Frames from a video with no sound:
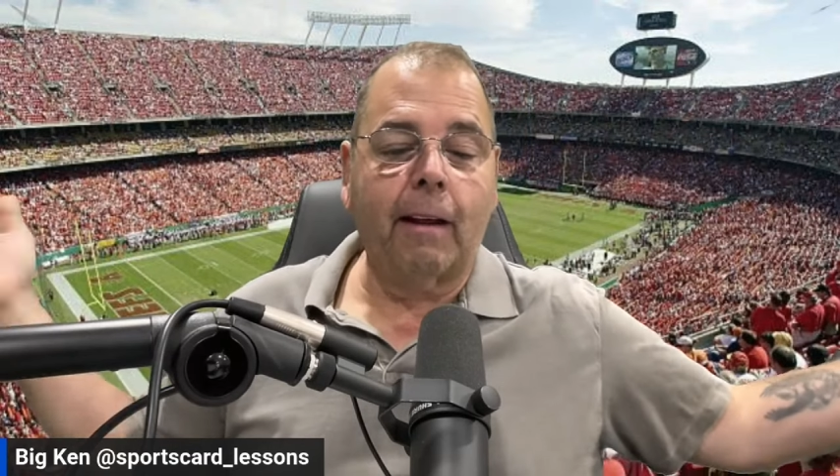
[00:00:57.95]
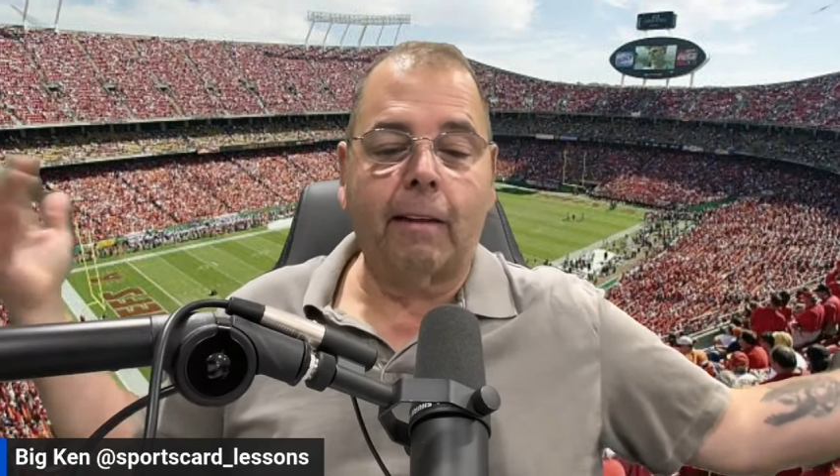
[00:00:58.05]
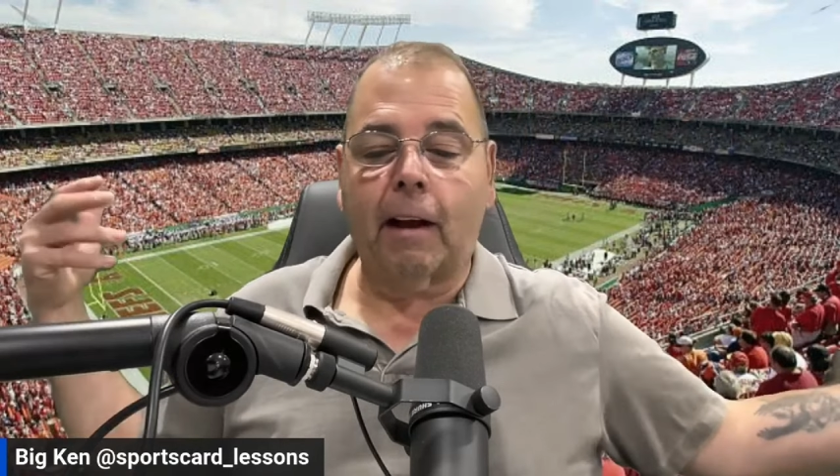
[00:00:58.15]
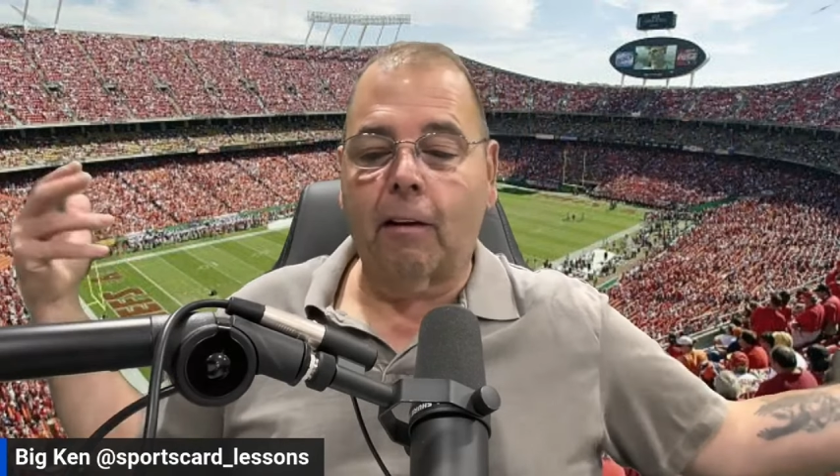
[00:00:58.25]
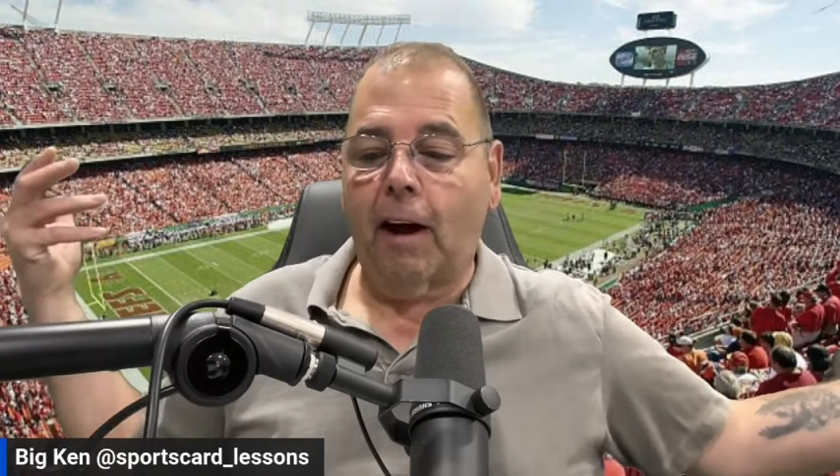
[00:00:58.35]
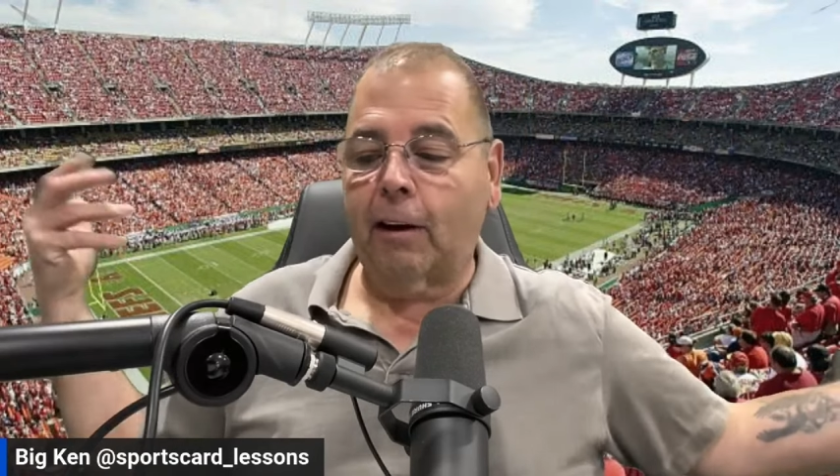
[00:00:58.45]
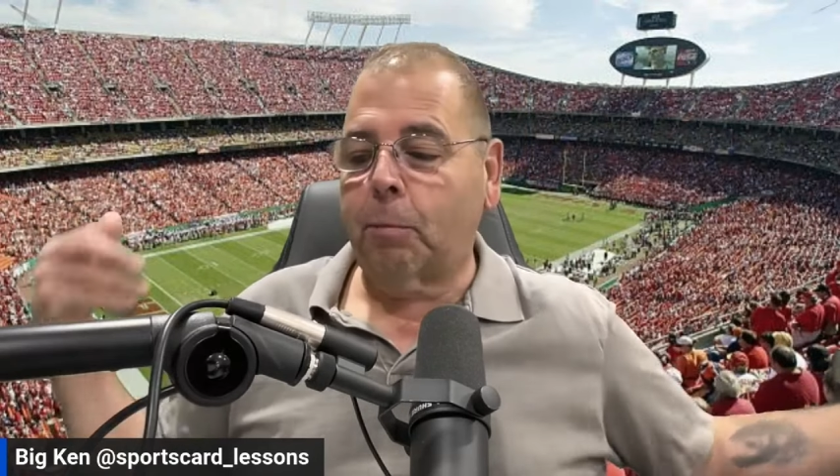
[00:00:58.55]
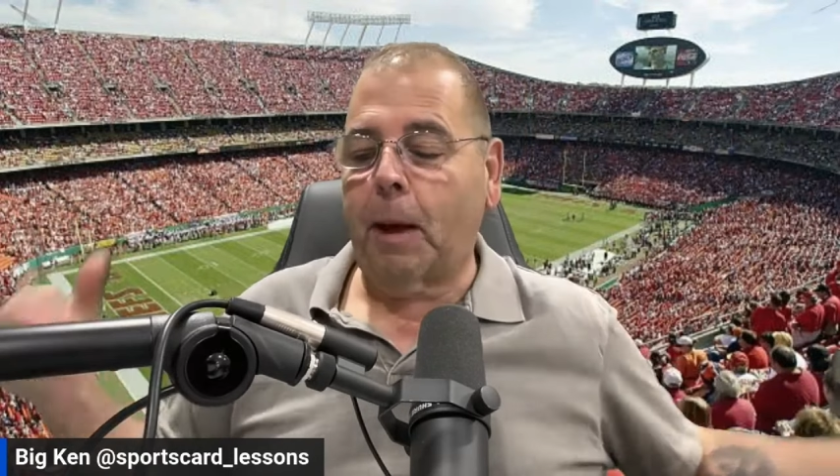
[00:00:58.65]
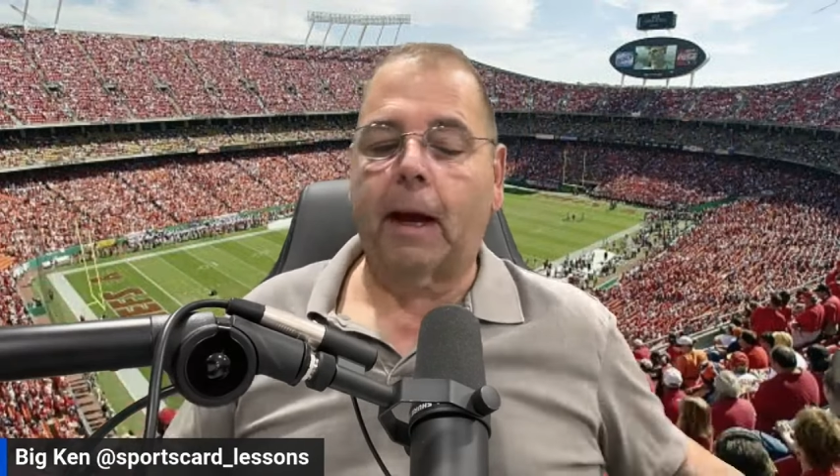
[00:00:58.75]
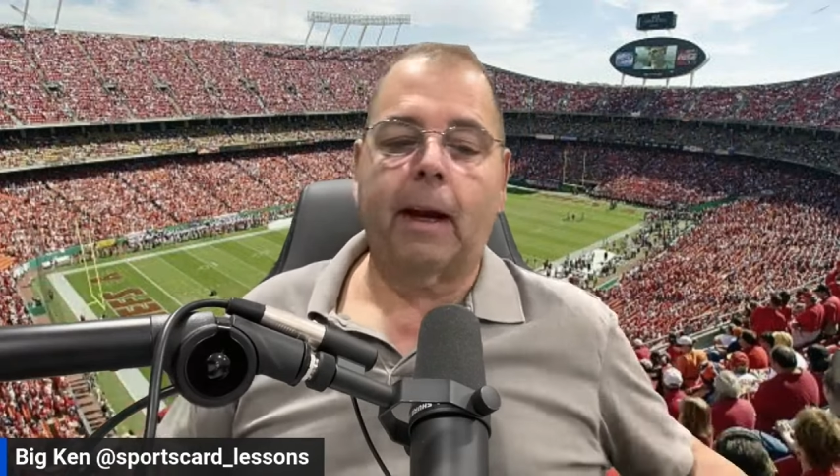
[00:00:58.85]
Set the clocks
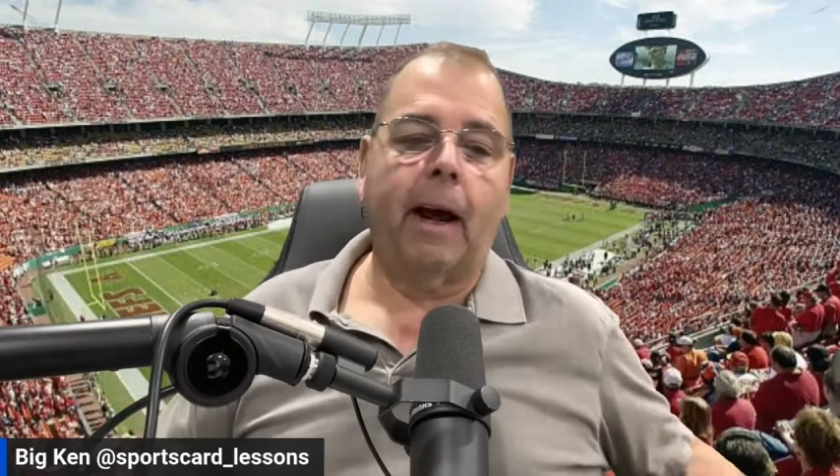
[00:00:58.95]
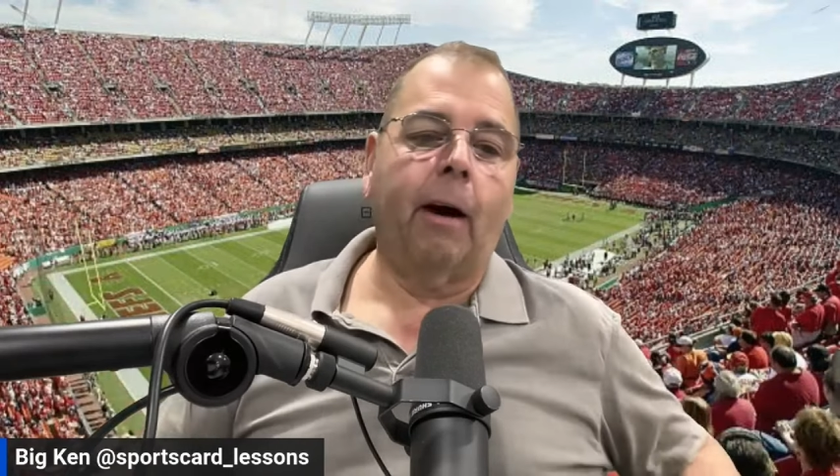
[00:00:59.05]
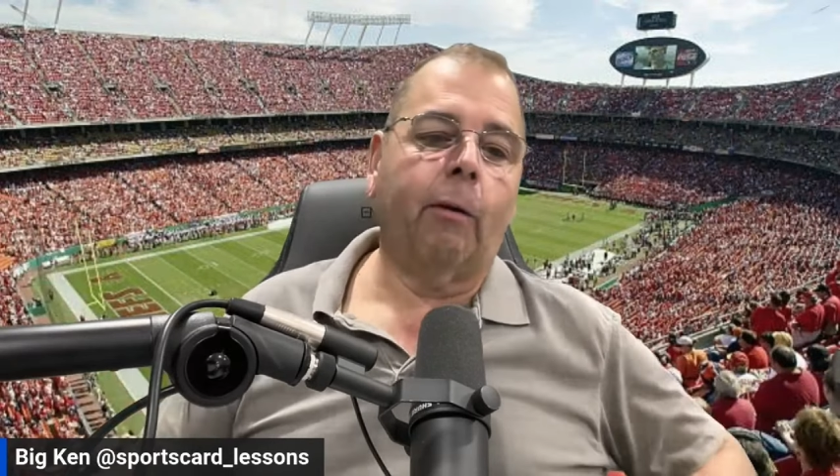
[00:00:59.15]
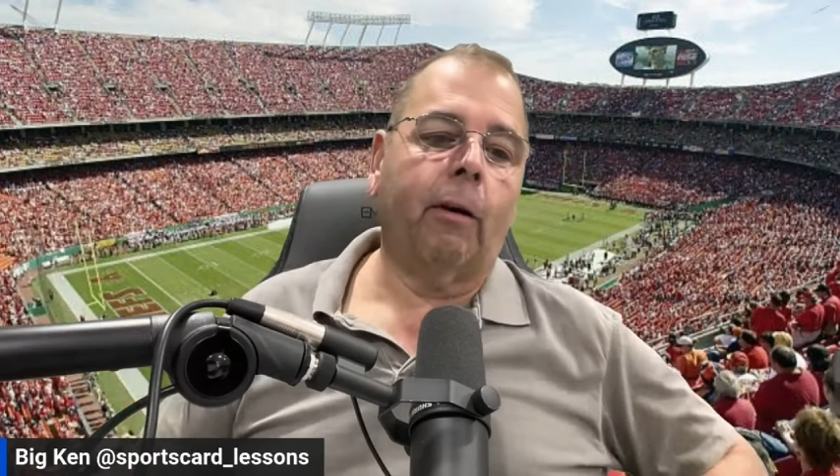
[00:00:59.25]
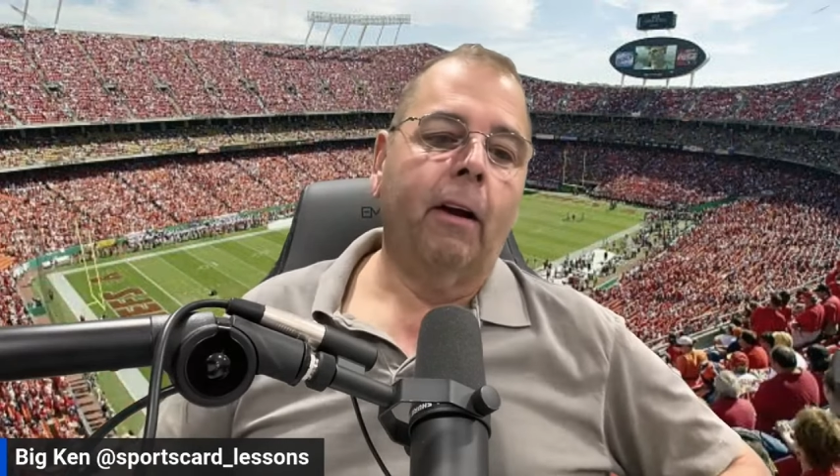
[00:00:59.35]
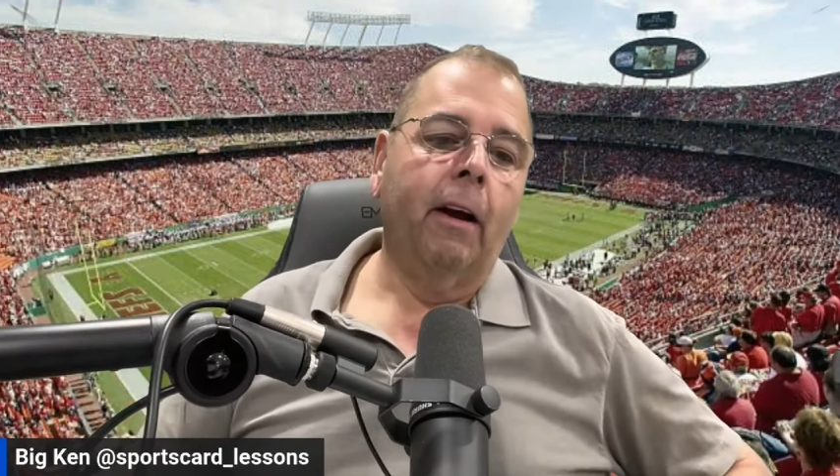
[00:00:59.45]
back an hour,